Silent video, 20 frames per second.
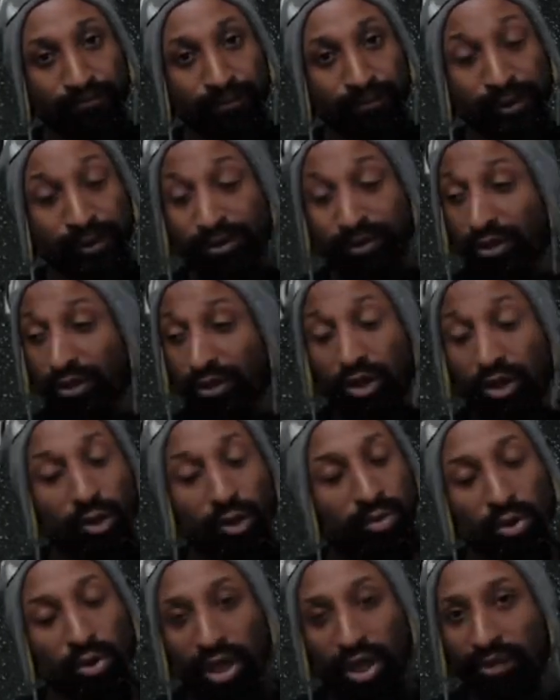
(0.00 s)
It was the
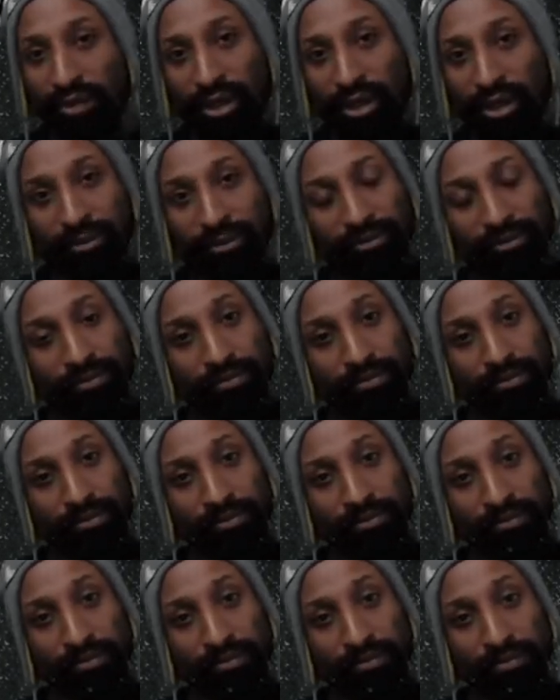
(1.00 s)
whole point of it.
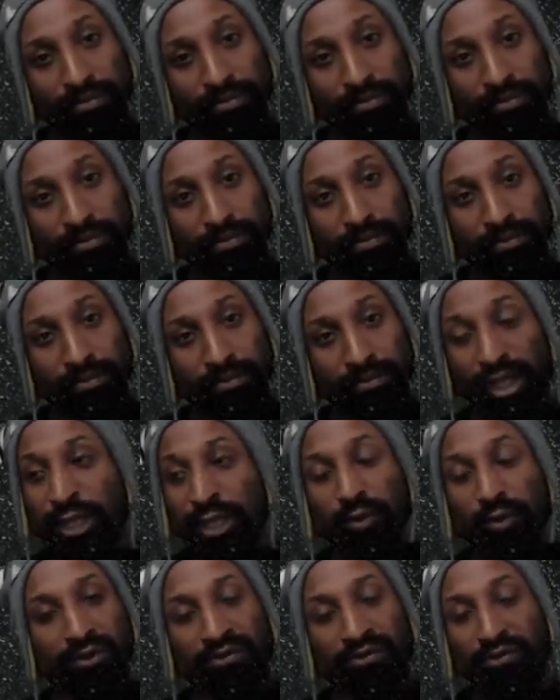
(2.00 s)
Niggas
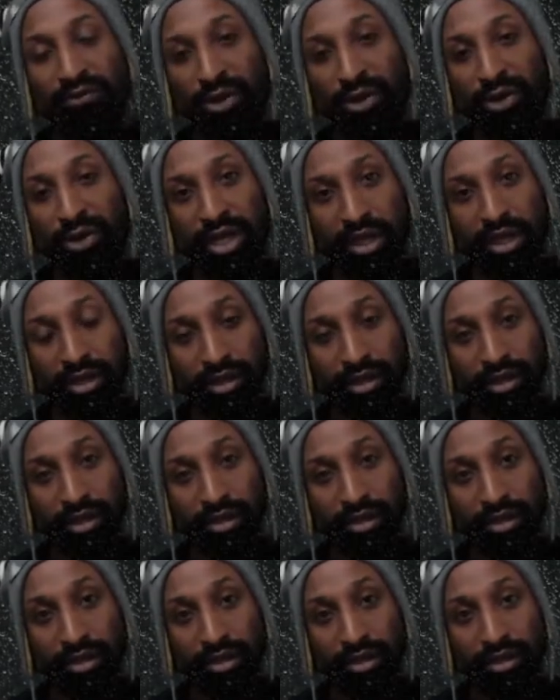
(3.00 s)
weren't freed.
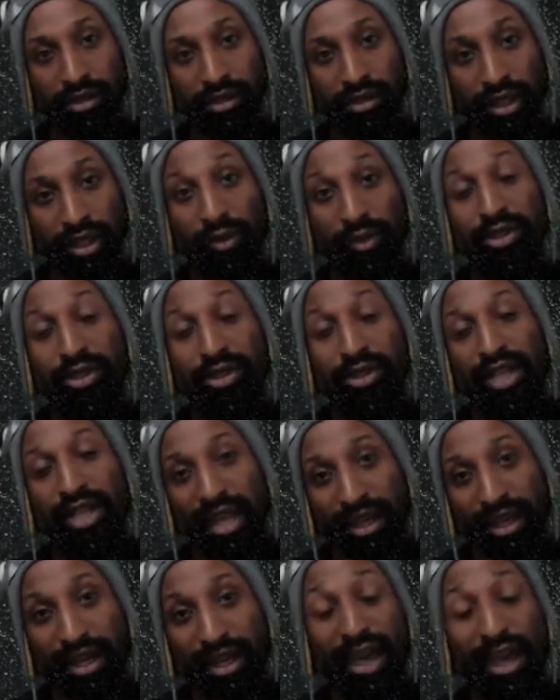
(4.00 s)
They were
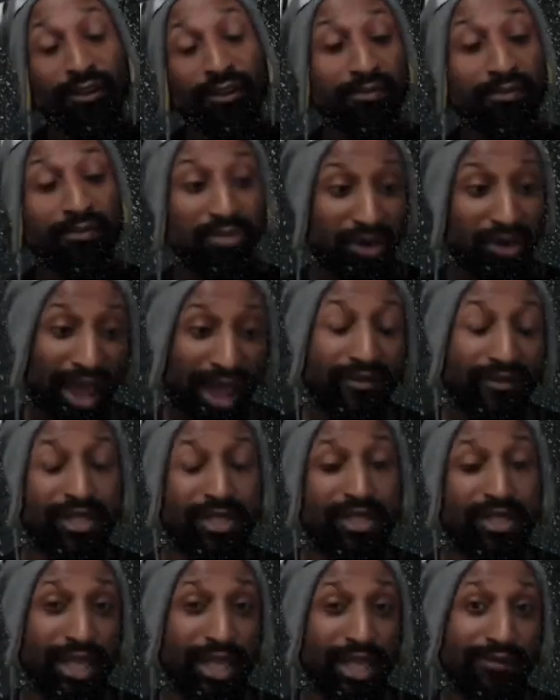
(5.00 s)
taken out of private
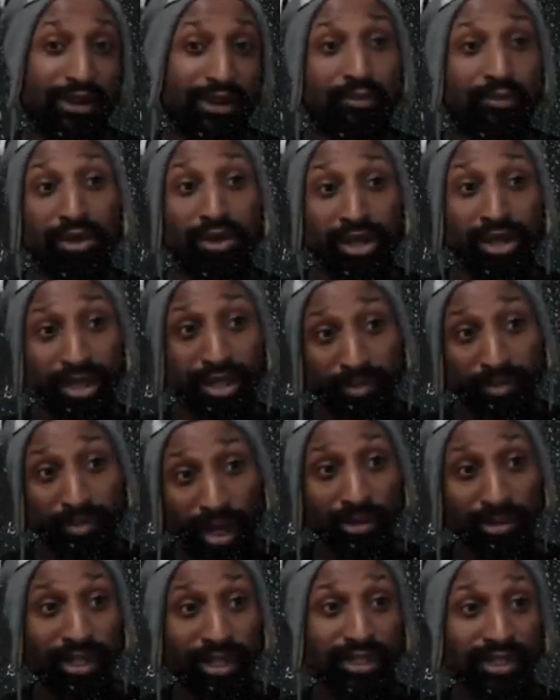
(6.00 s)
slavery and put into
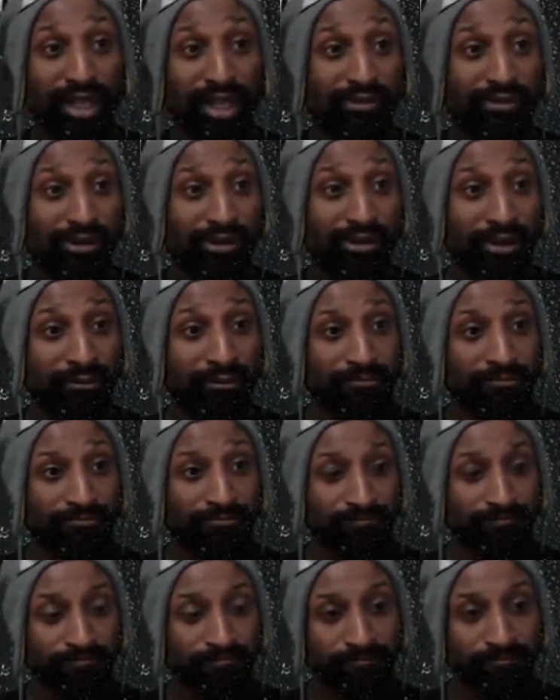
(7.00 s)
public slavery.
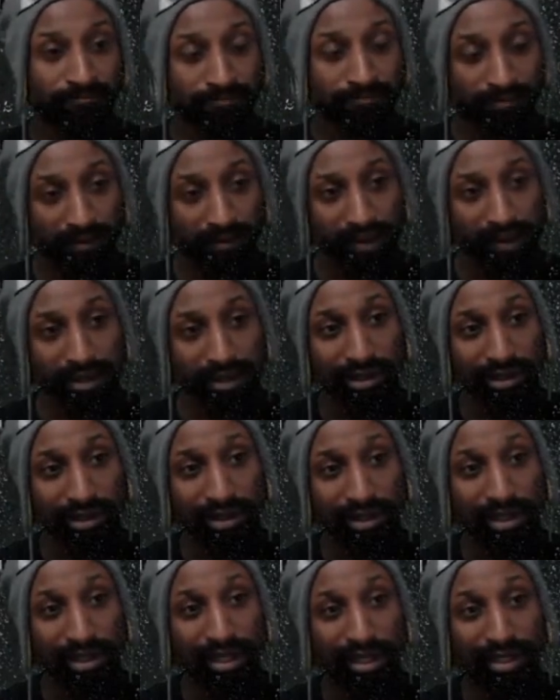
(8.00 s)

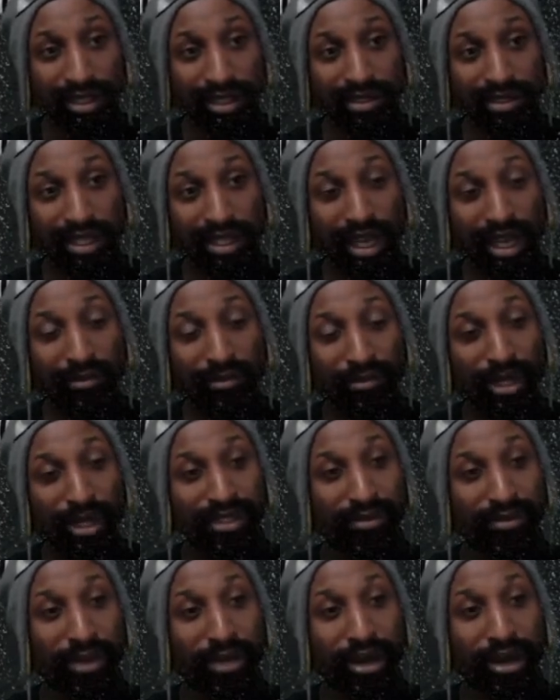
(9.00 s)
Zizé says, God
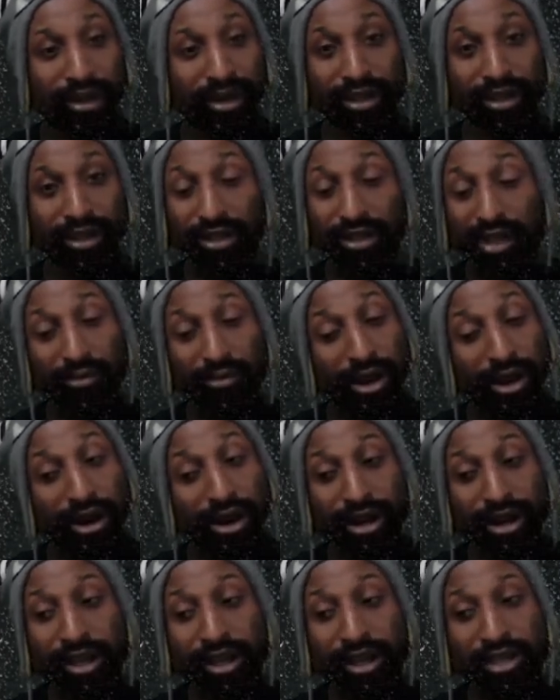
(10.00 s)
bless America. Look,
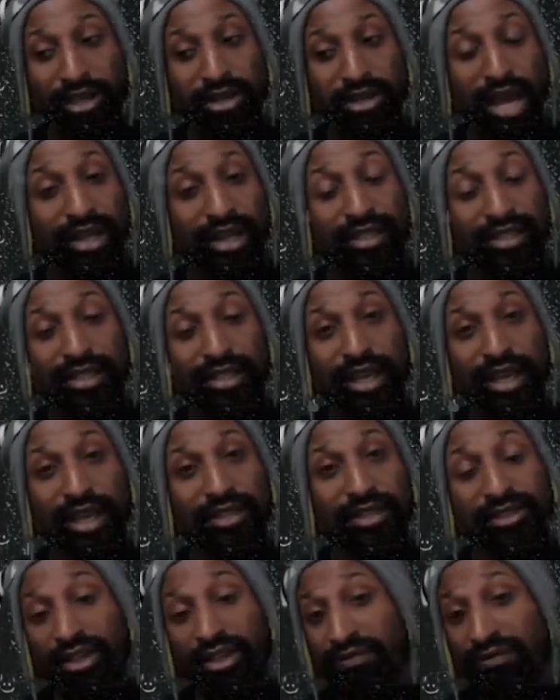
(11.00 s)
America and the United
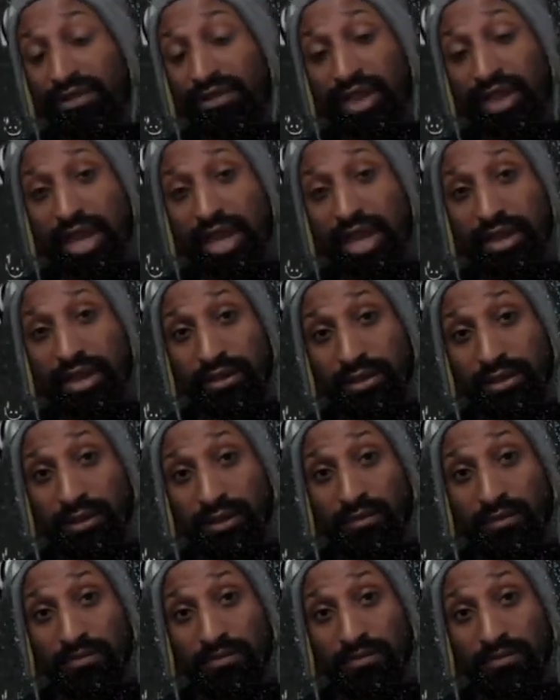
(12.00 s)
States are different things.